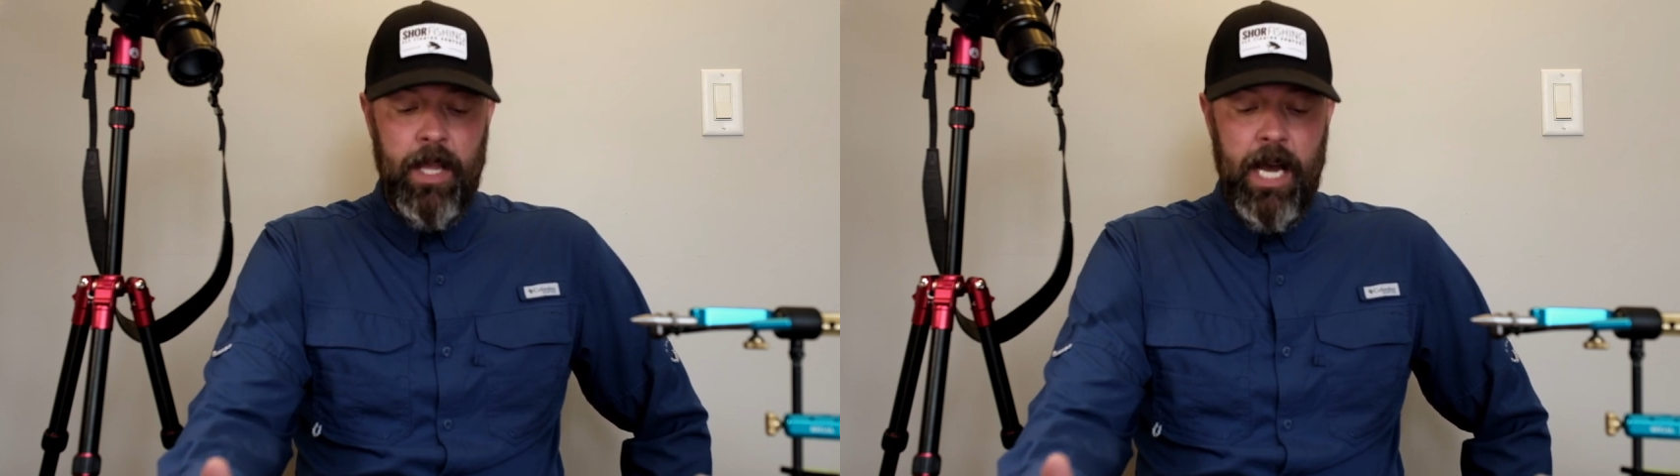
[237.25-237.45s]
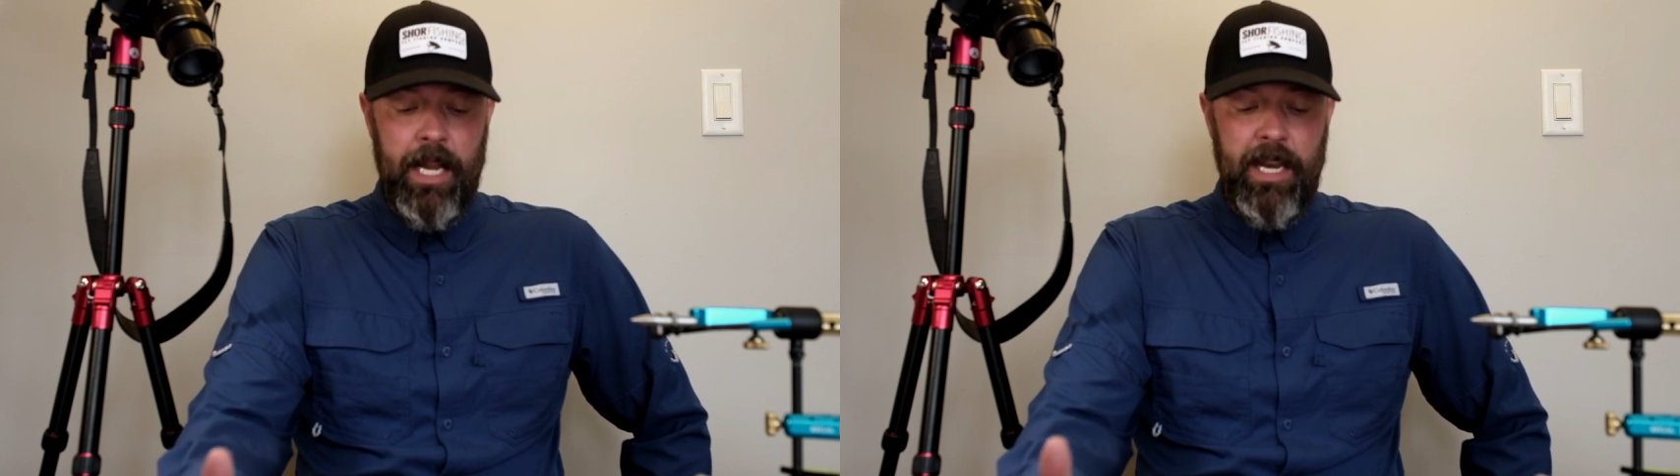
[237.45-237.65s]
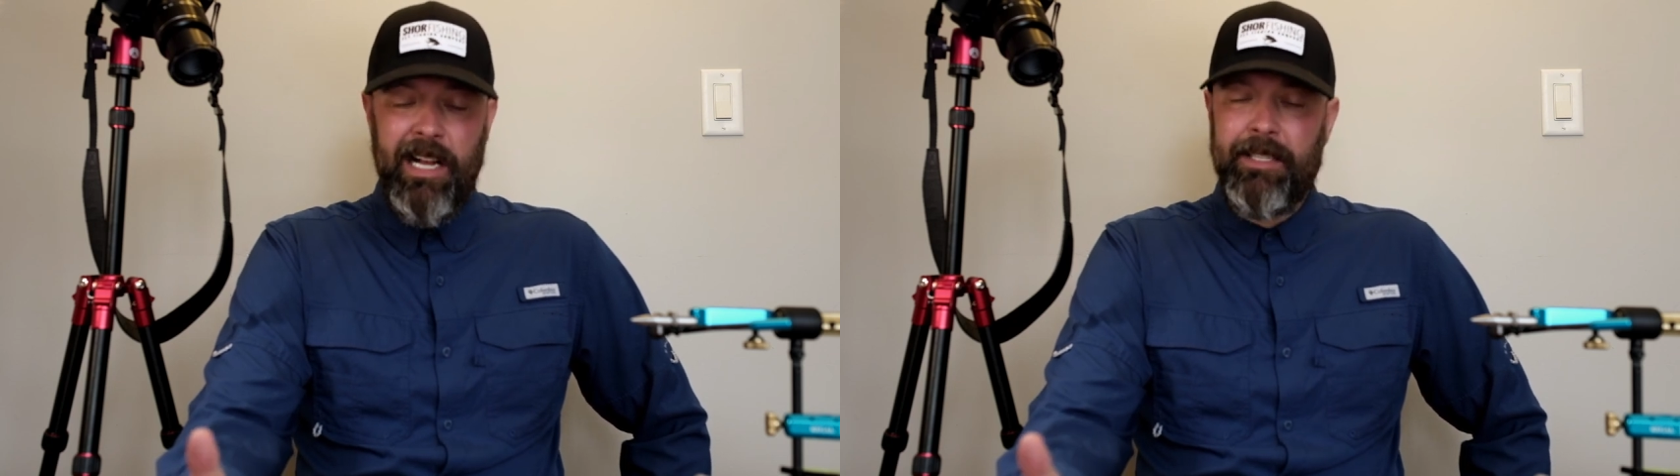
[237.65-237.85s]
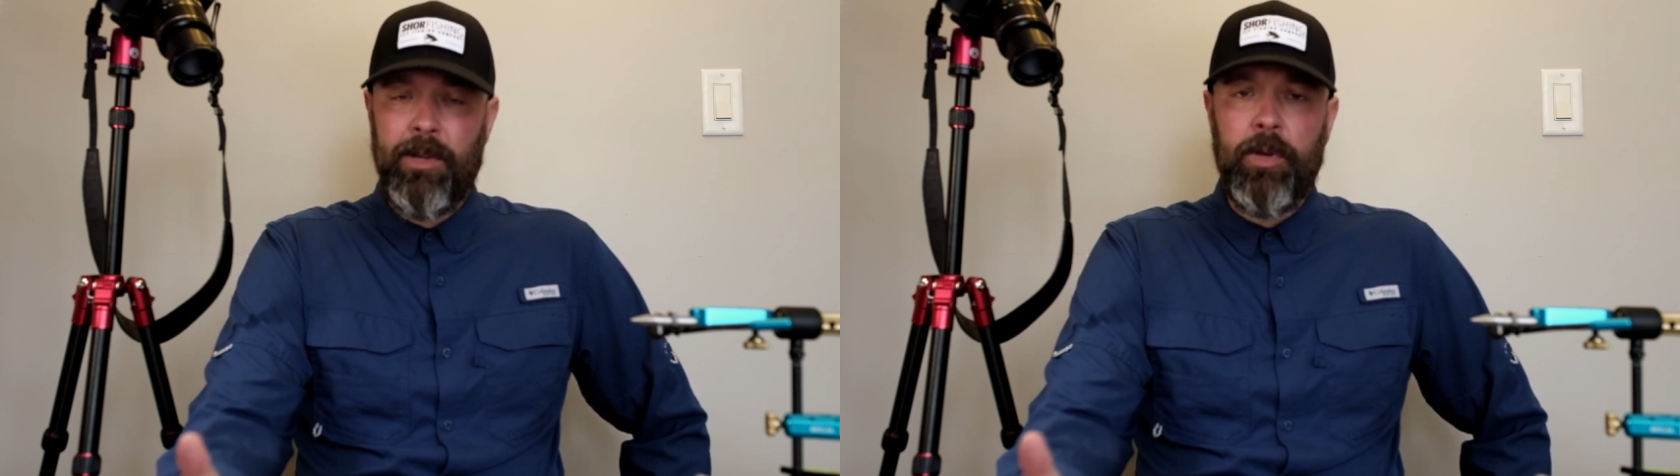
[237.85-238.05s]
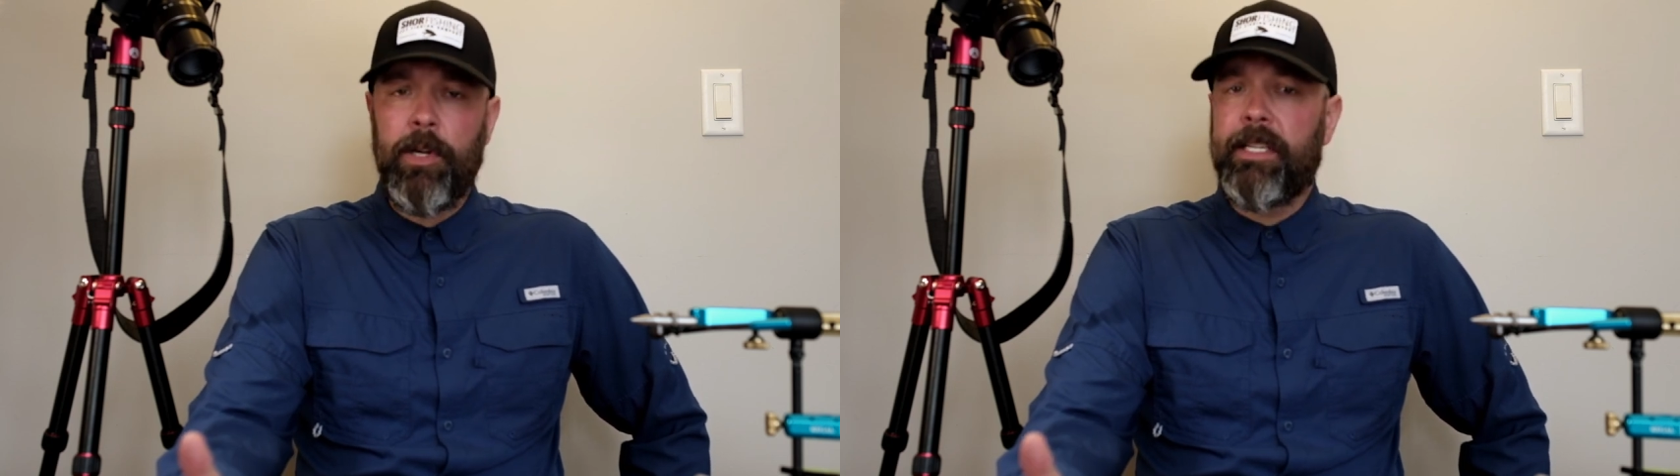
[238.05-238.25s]
not
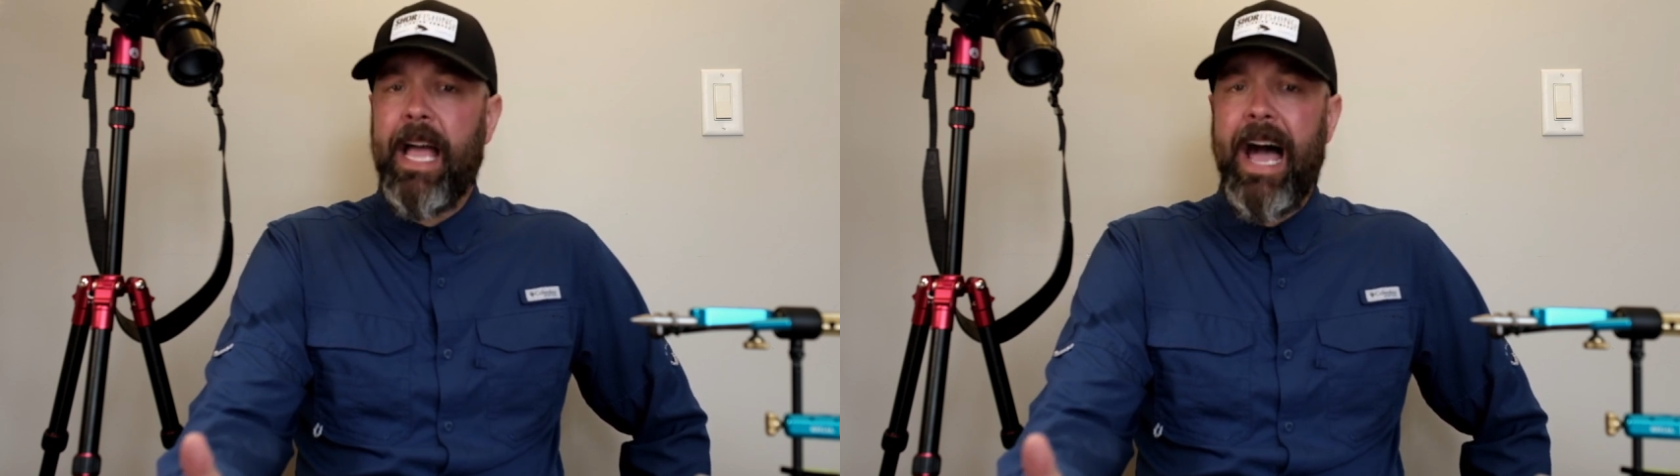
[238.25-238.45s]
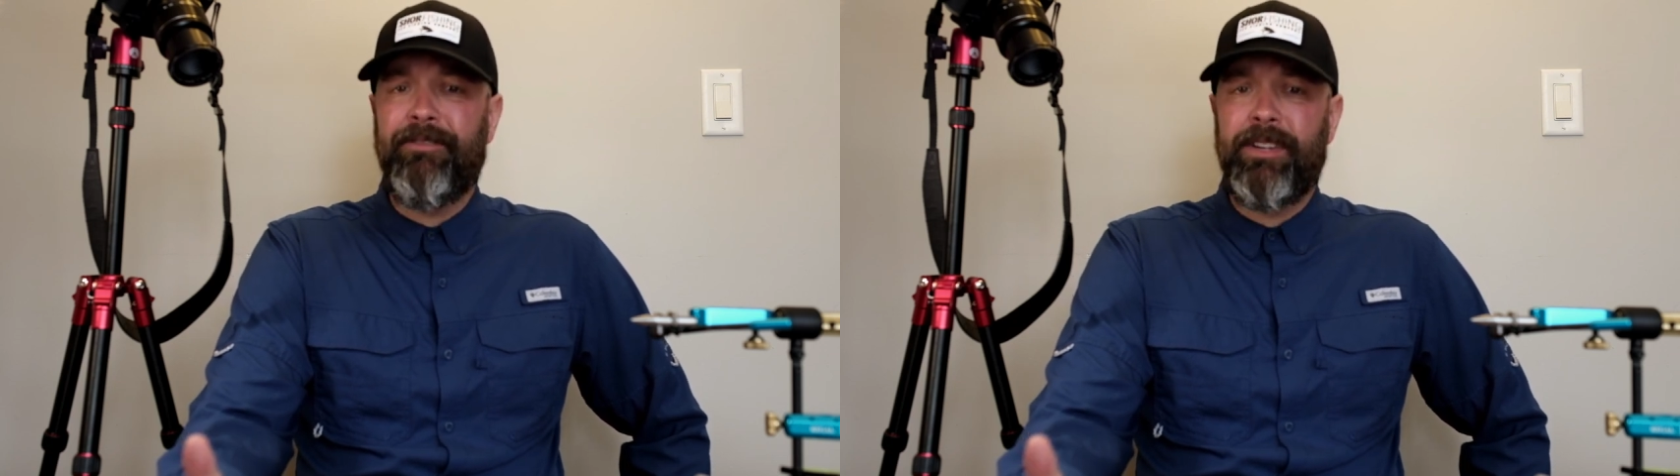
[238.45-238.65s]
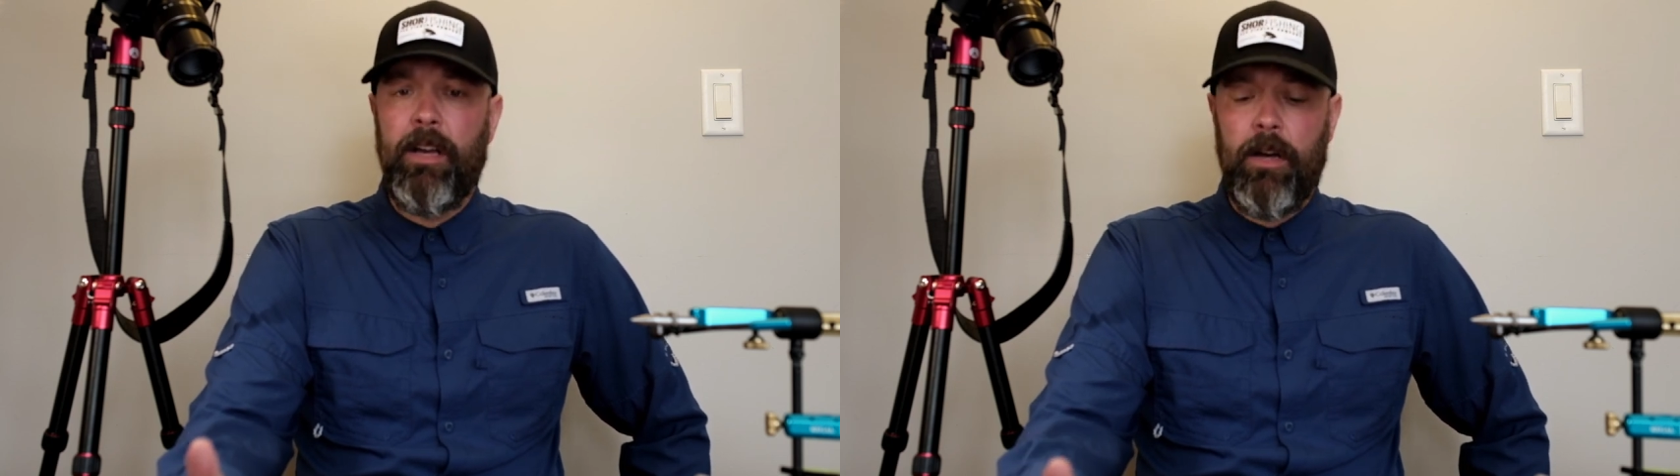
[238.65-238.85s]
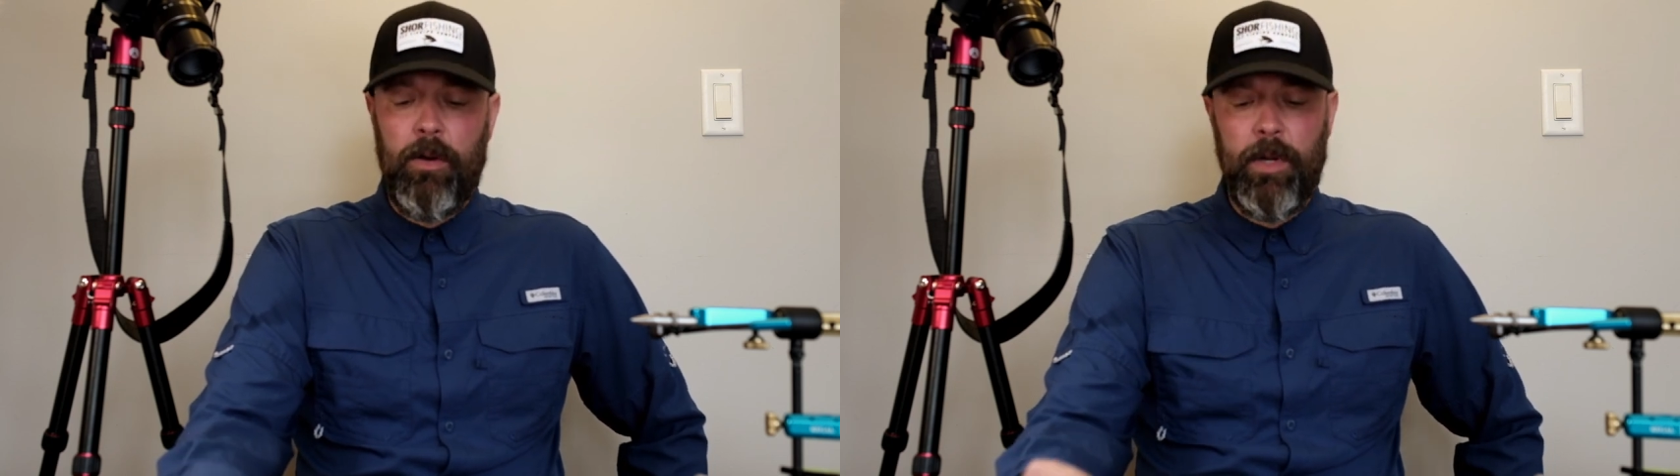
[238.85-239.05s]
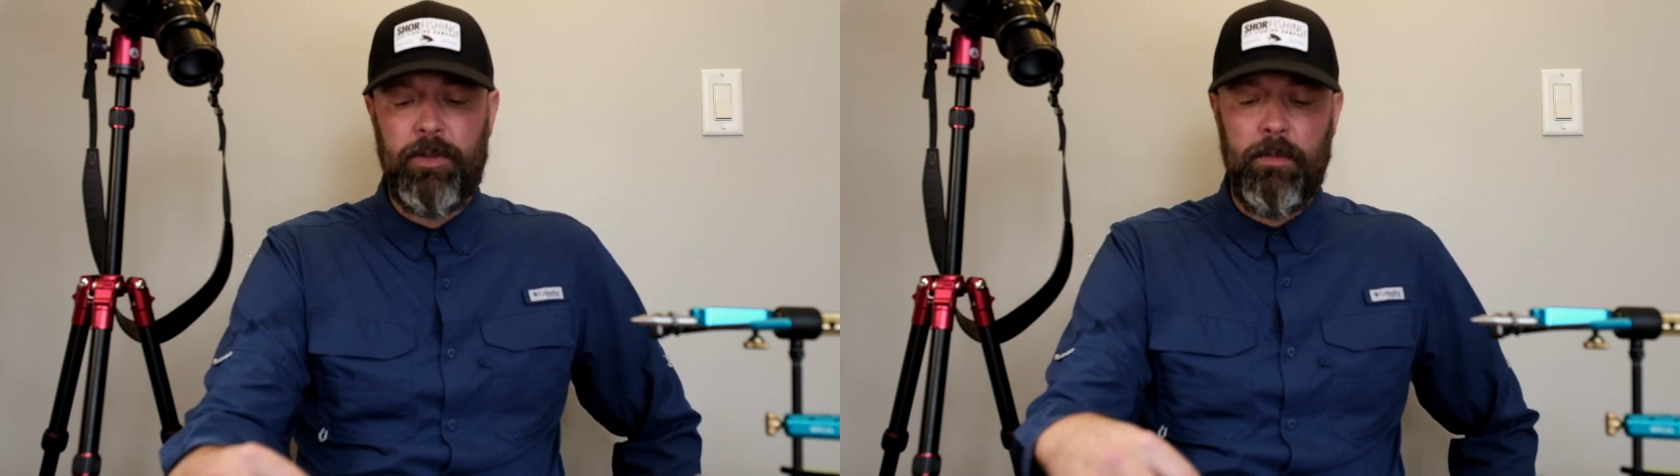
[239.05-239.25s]
so good calf tail,
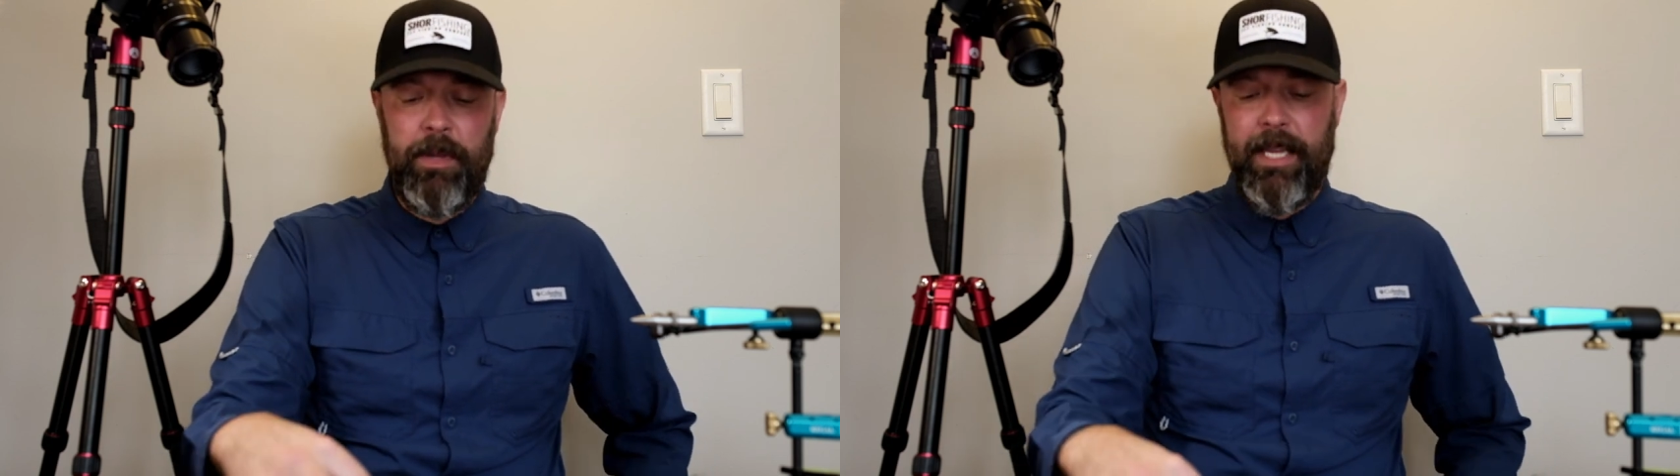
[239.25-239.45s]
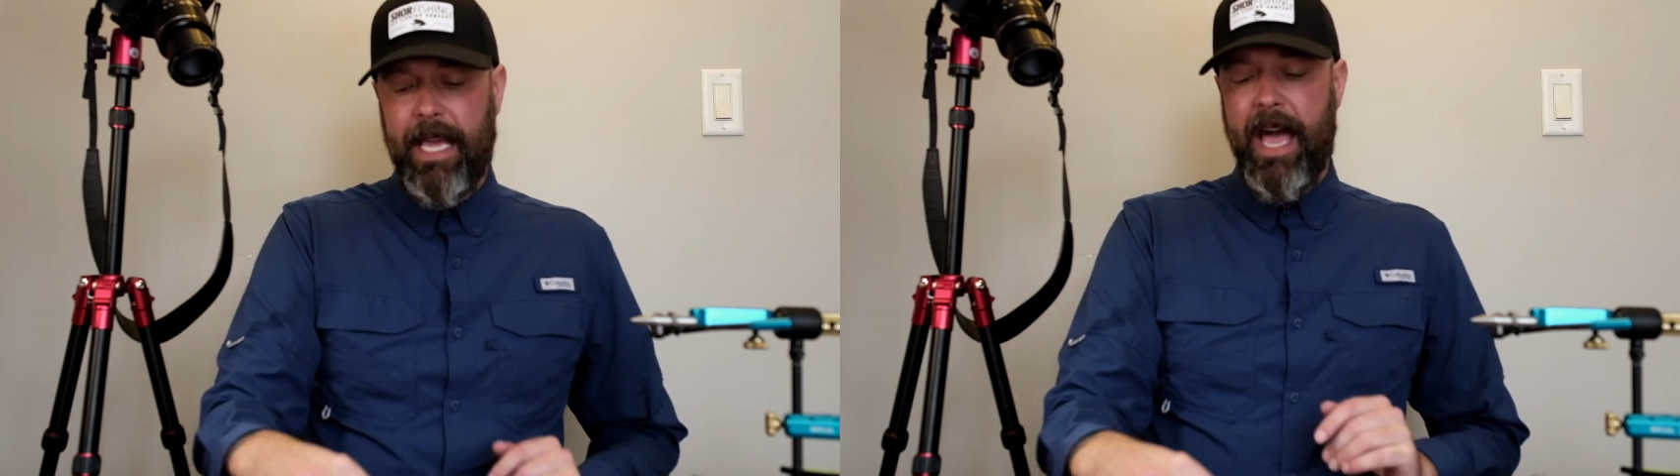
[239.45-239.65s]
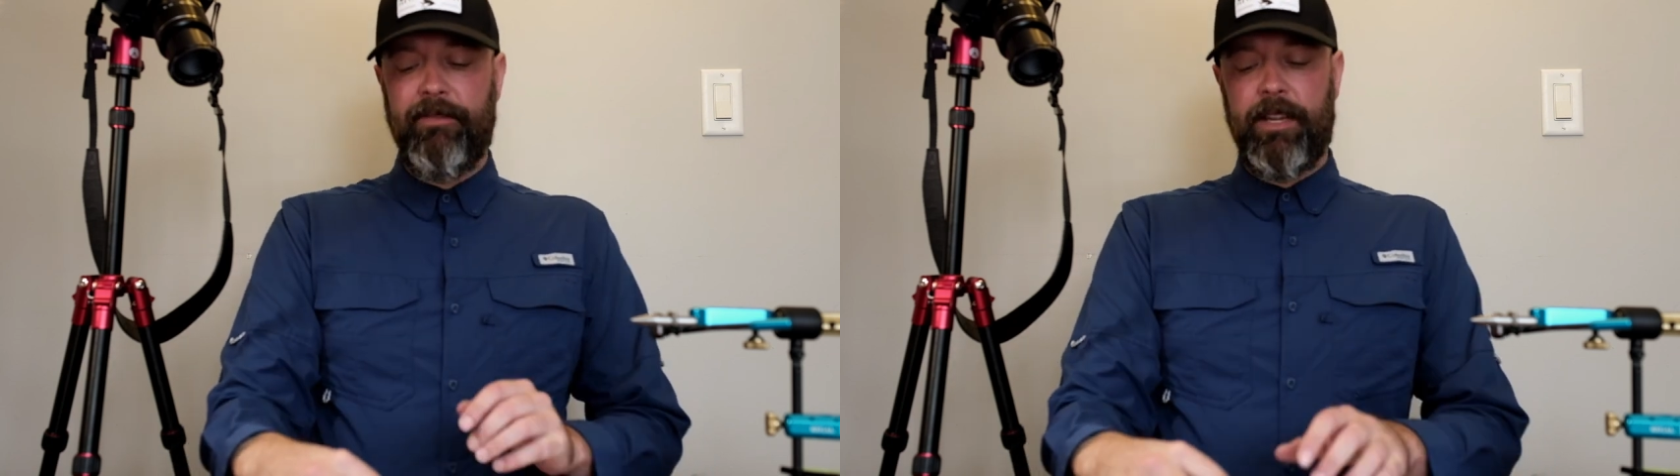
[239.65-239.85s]
which would be calf